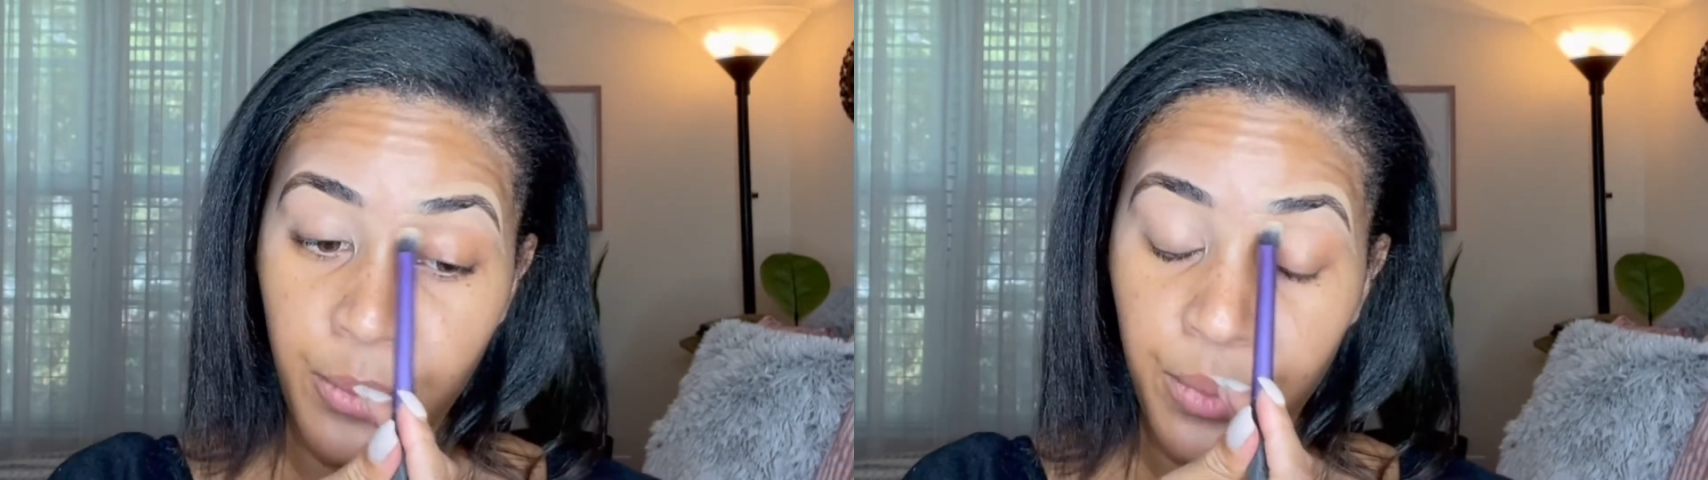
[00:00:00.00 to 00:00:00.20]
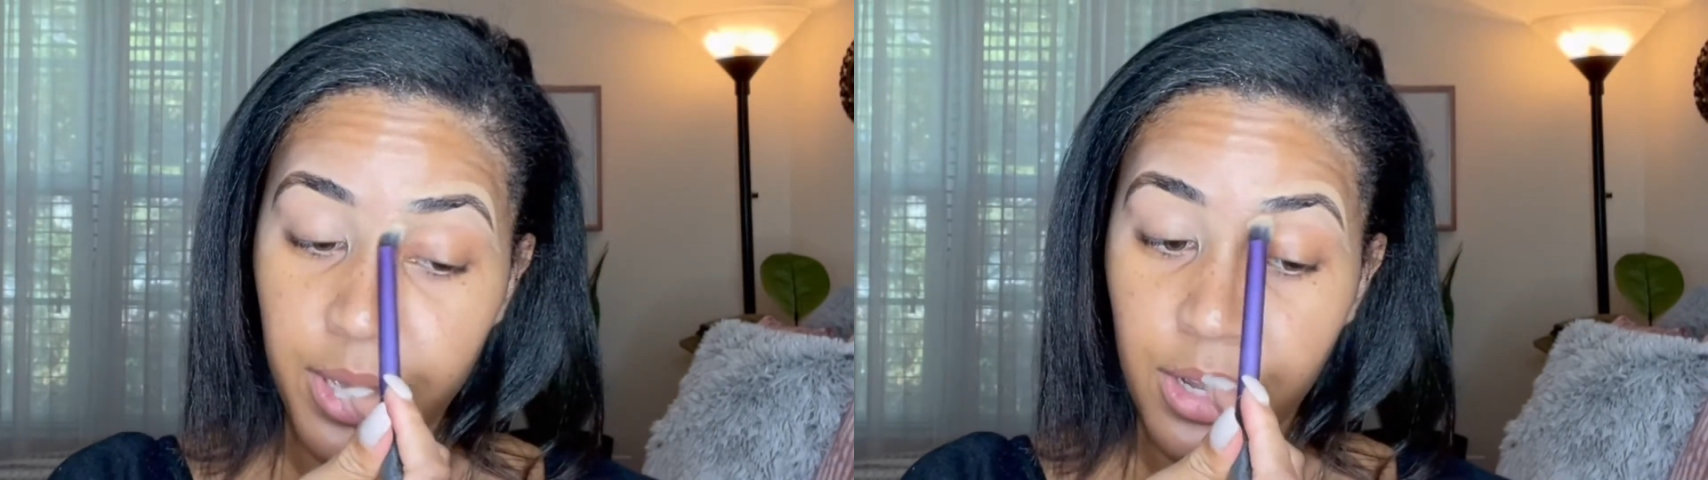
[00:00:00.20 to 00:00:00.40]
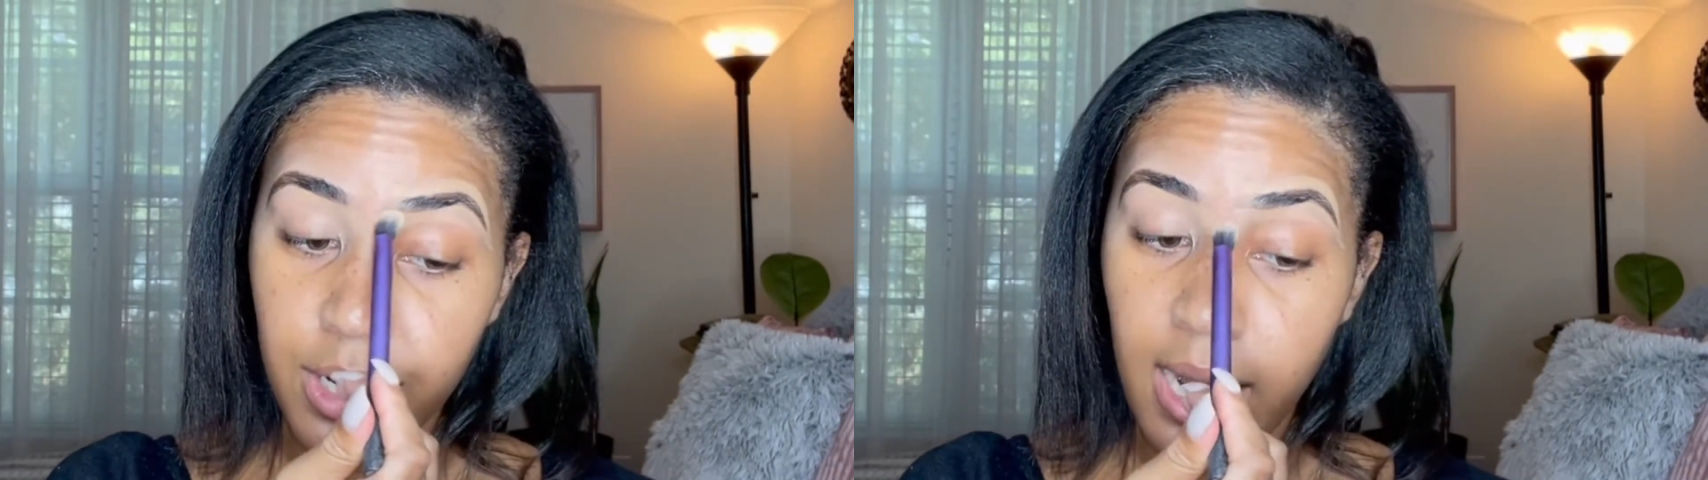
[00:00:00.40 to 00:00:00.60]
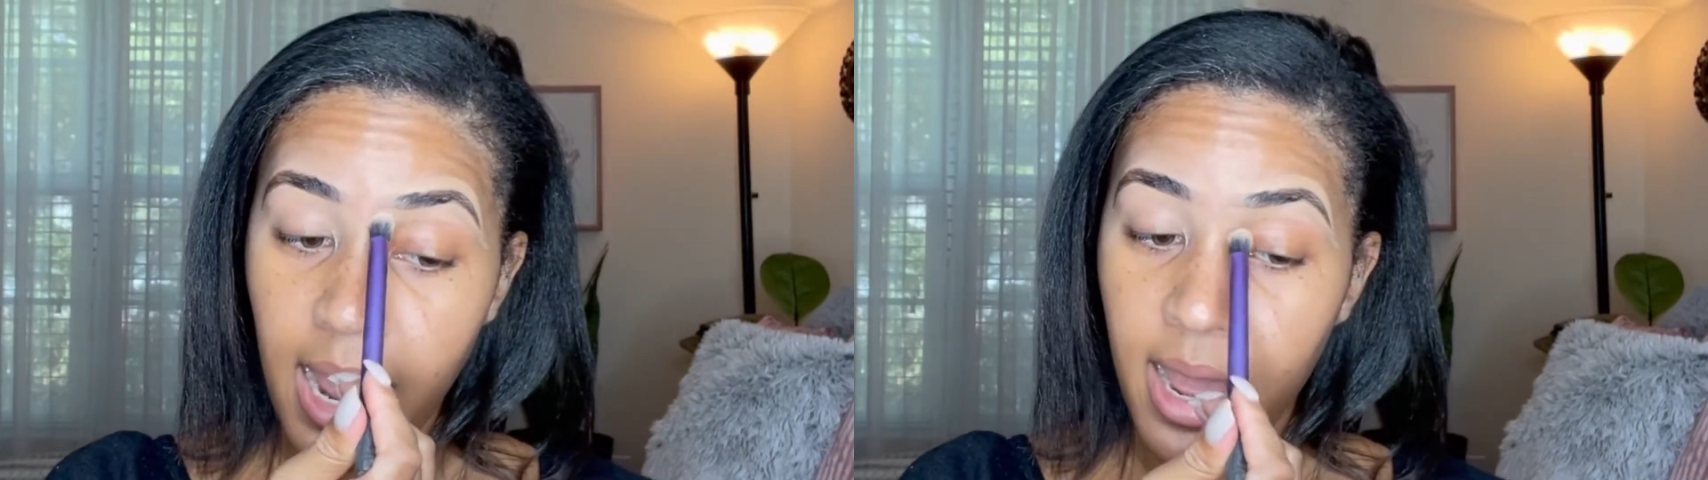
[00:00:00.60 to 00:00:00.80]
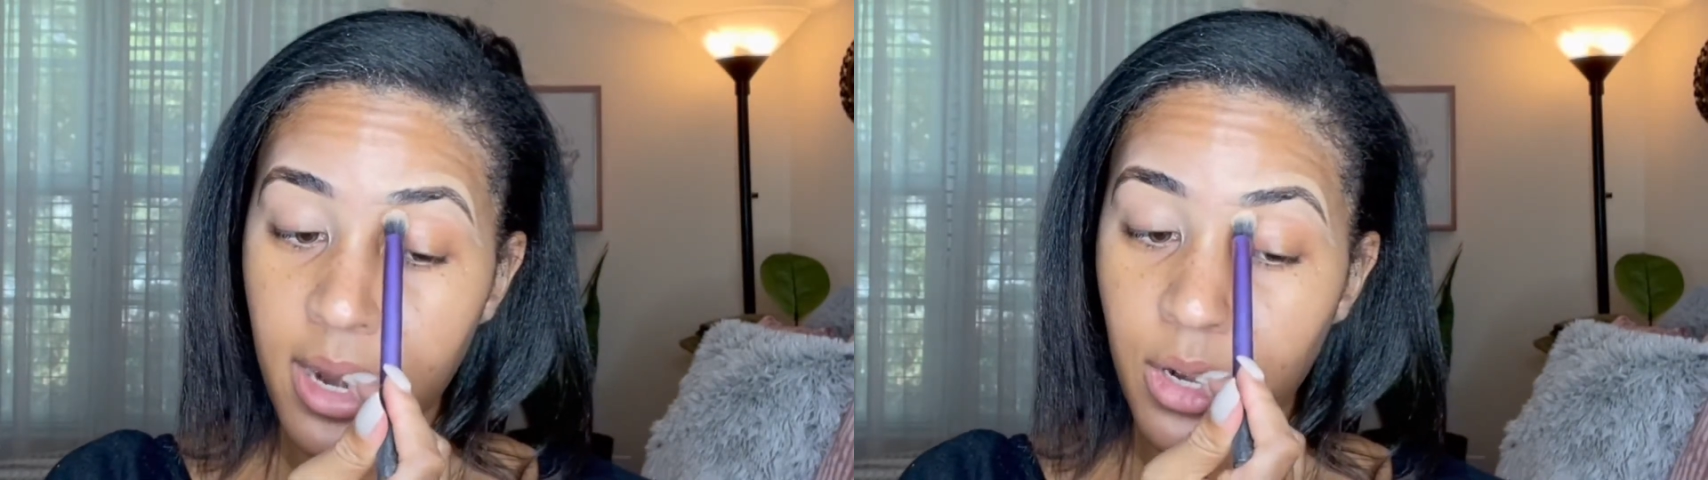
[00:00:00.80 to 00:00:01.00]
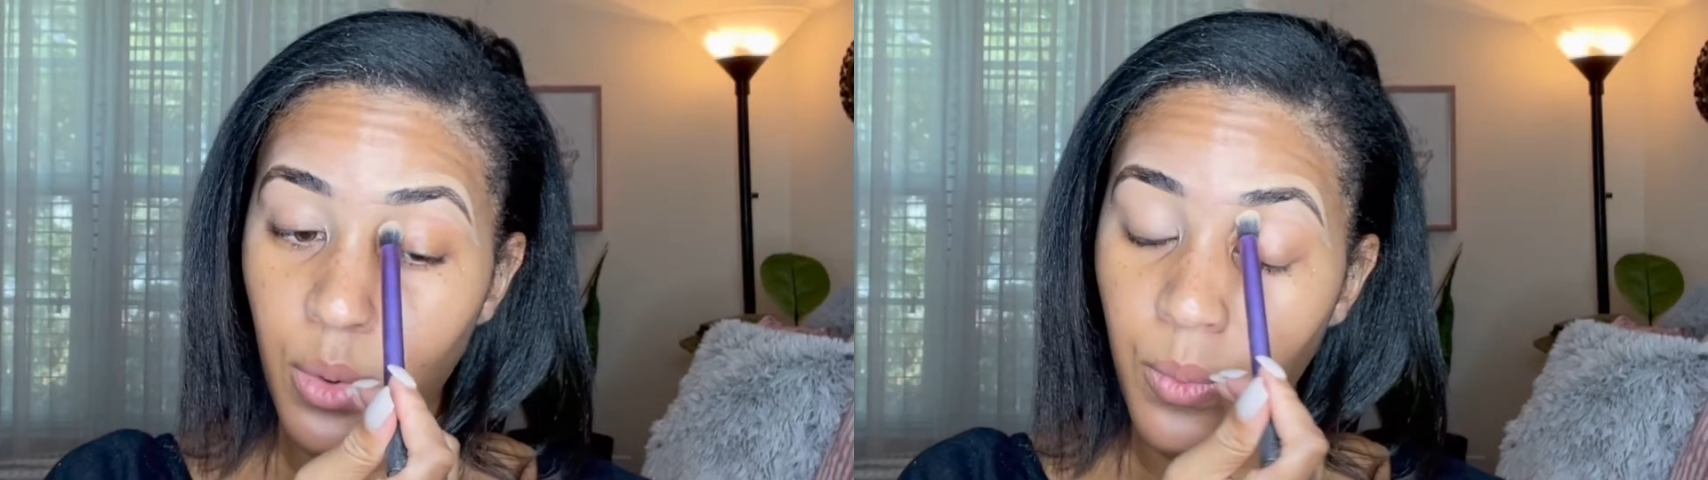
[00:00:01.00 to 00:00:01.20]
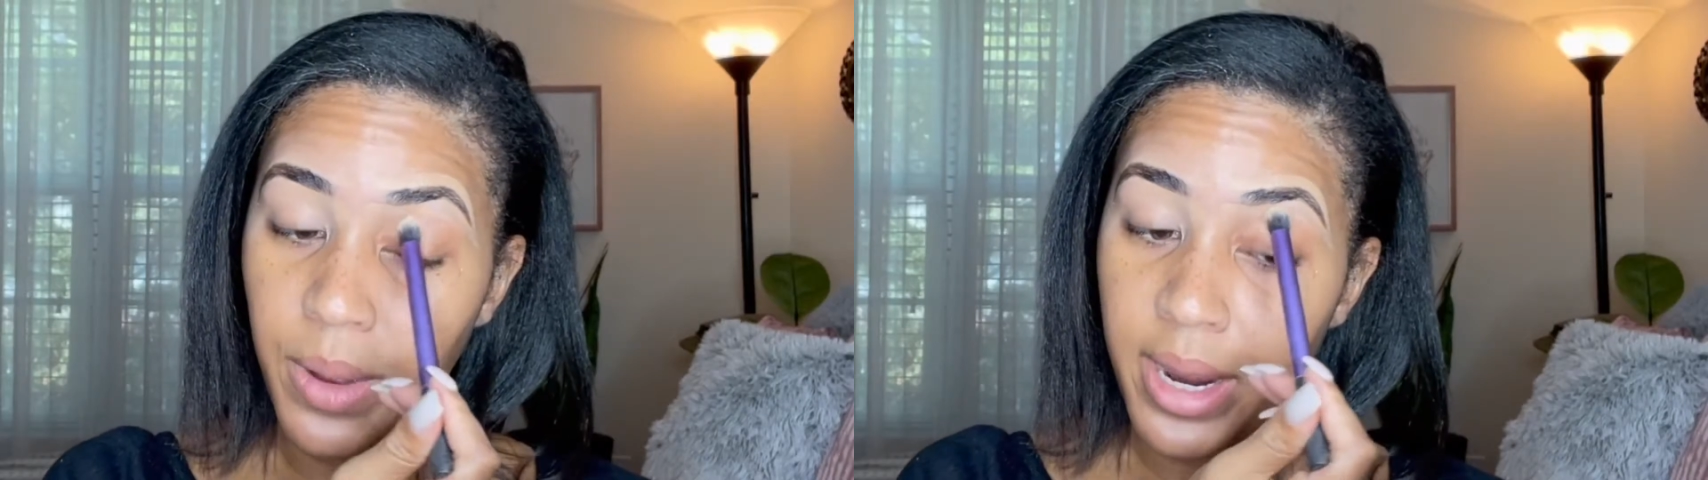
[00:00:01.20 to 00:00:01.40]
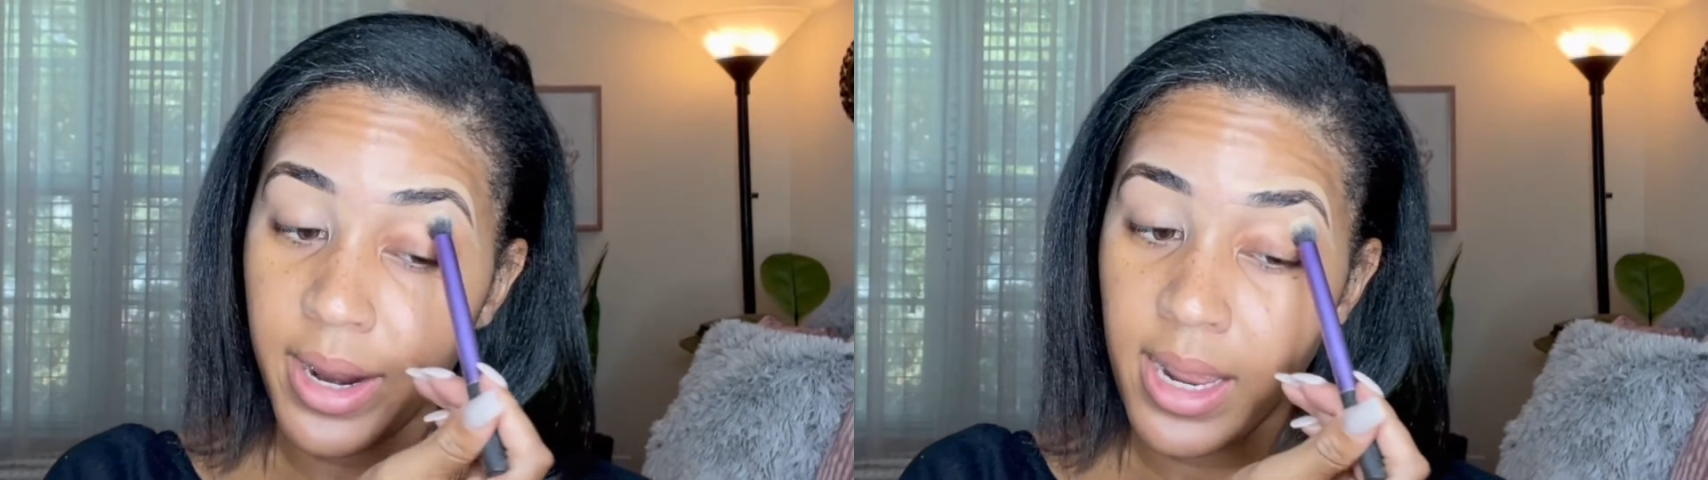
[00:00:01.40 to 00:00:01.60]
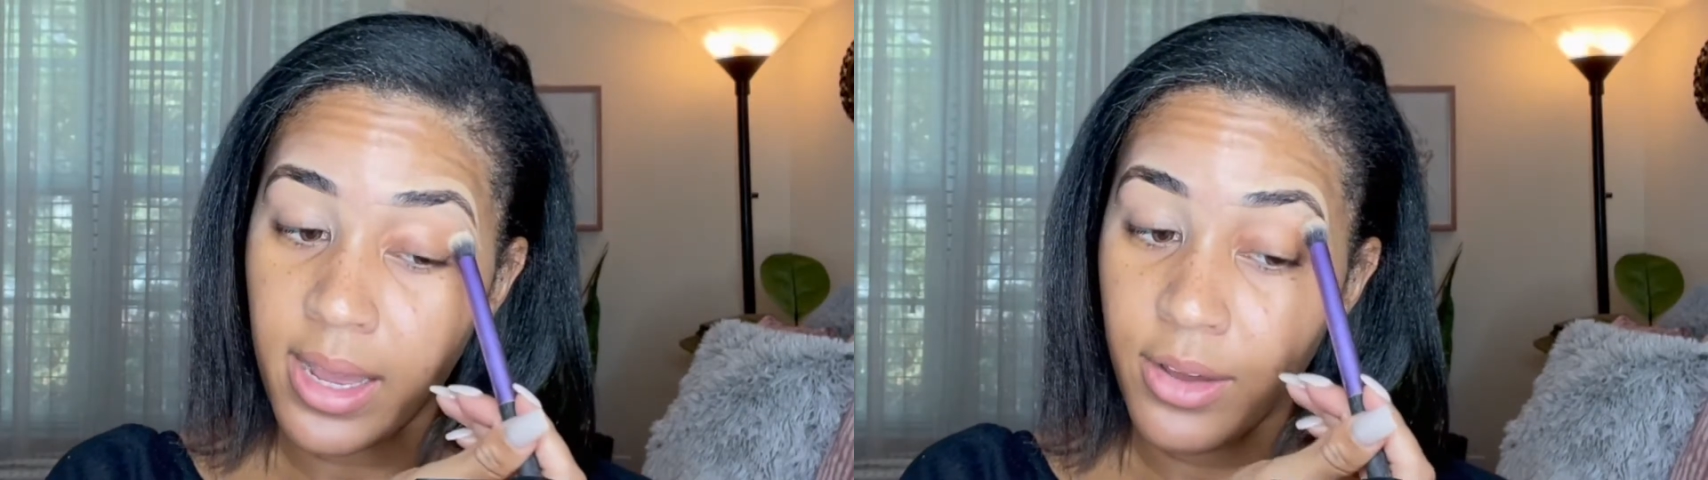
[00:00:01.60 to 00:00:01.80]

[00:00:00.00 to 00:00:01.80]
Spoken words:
When you're not wearing